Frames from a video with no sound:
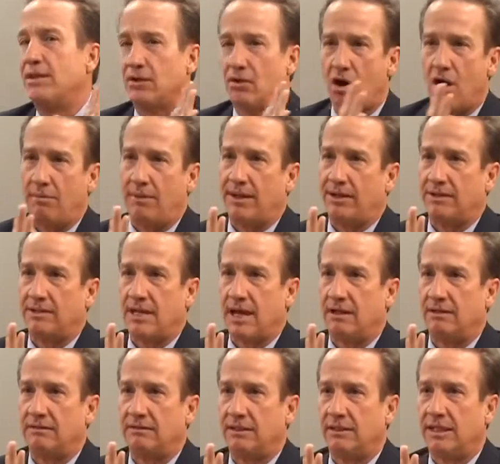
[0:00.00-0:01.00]
had their gallbladders
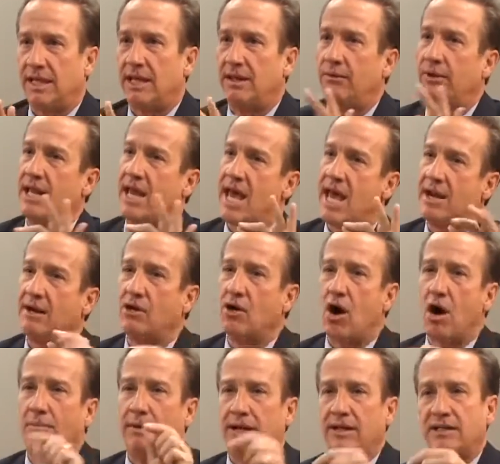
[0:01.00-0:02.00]
out. And then when they had their
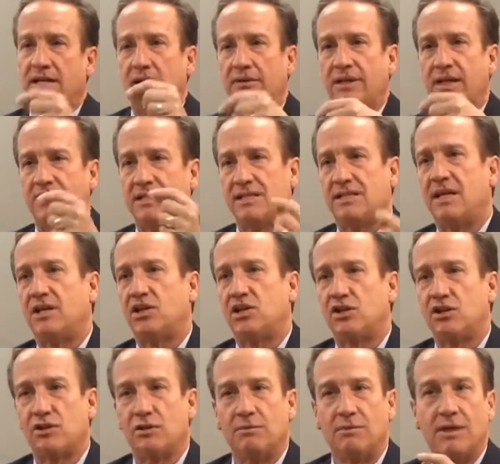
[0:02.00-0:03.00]
gallbladders out, they
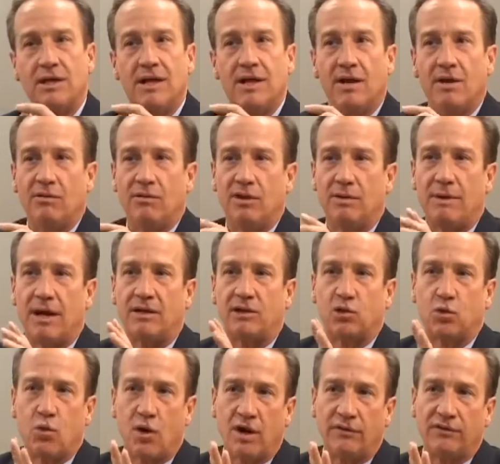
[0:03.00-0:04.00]
stitched them. Well, about
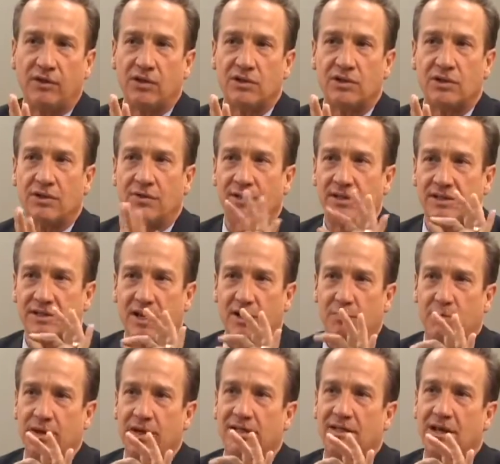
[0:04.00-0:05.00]
12 years ago, they started
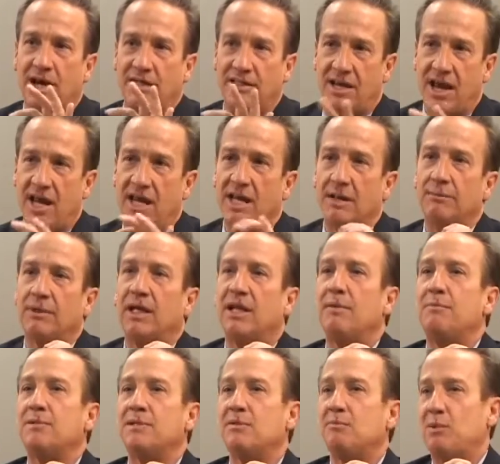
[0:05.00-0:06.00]
putting titanium
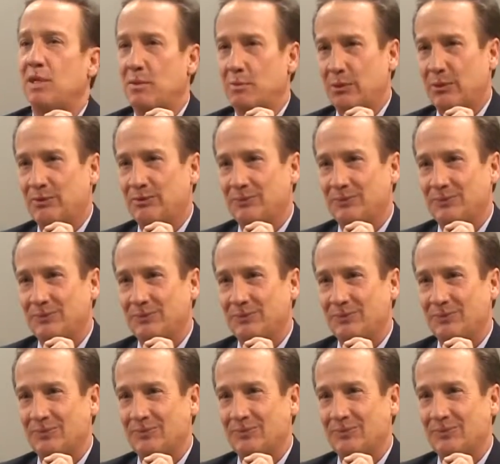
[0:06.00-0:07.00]
clips in people.
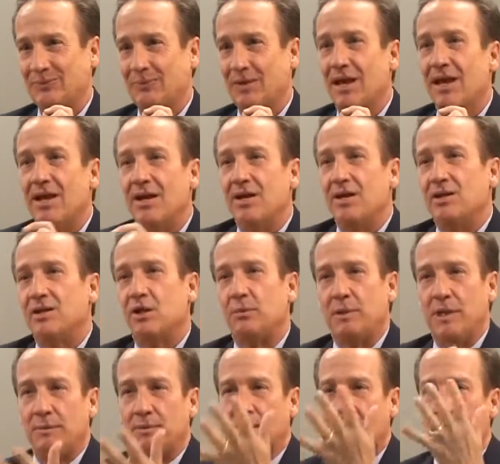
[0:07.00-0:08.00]
So
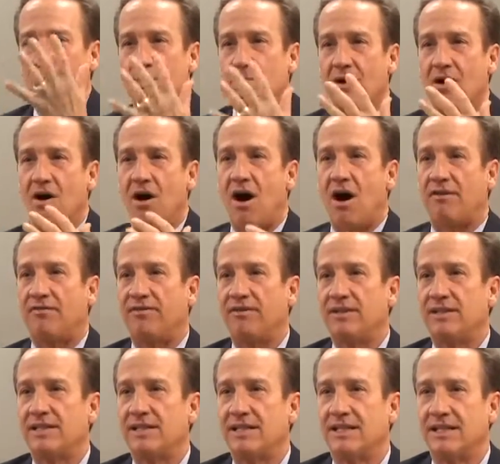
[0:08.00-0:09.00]
people come in my
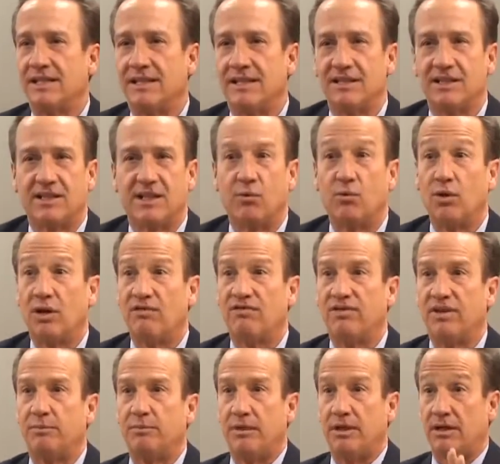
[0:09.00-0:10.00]
office, it's going to really
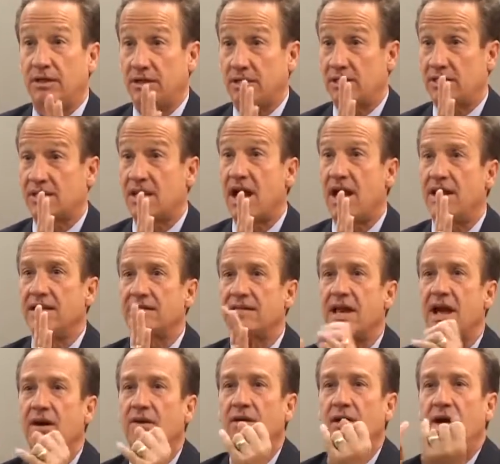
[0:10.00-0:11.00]
flip you here, this is science
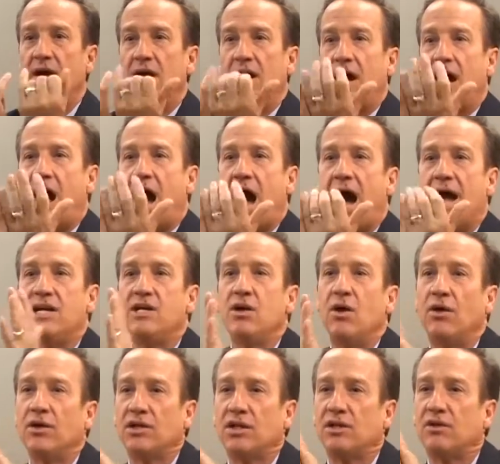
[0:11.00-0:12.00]
now. I
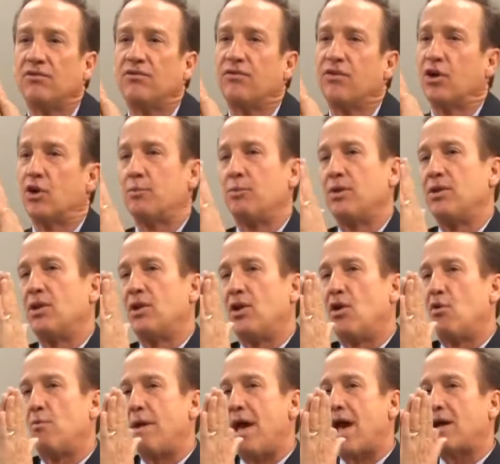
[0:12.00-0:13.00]
notice that the vertebrae in their
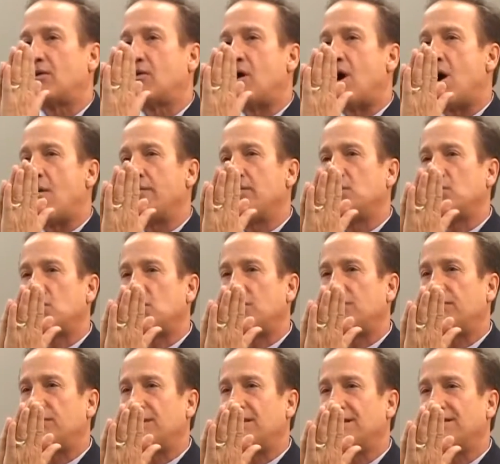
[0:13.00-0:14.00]
low back are always
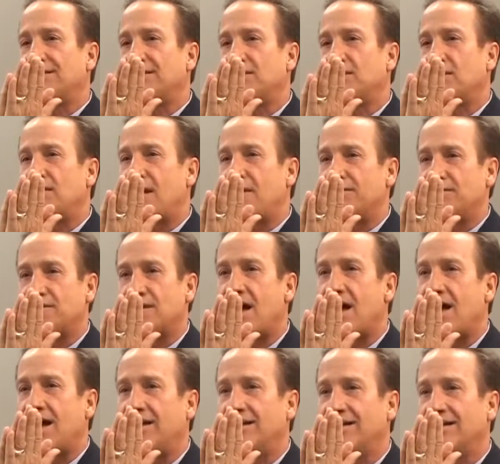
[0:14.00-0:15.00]
shifting to the left
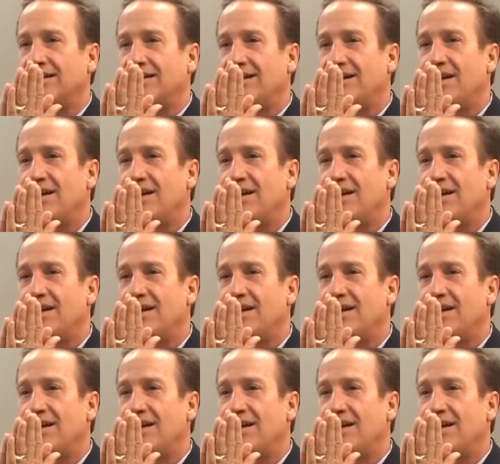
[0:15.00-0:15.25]
side,